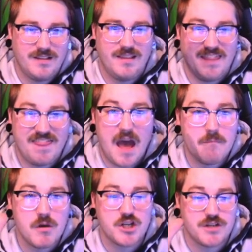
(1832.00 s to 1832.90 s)
like that
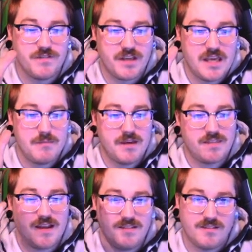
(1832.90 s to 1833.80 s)
much of a gimmick
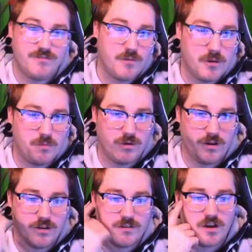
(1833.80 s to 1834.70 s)
that he's a football
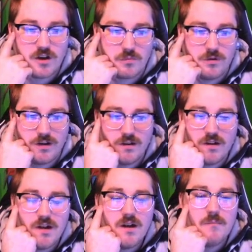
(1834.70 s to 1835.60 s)
player, a soccer player.
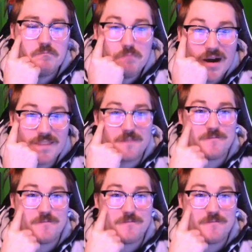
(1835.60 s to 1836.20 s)
But the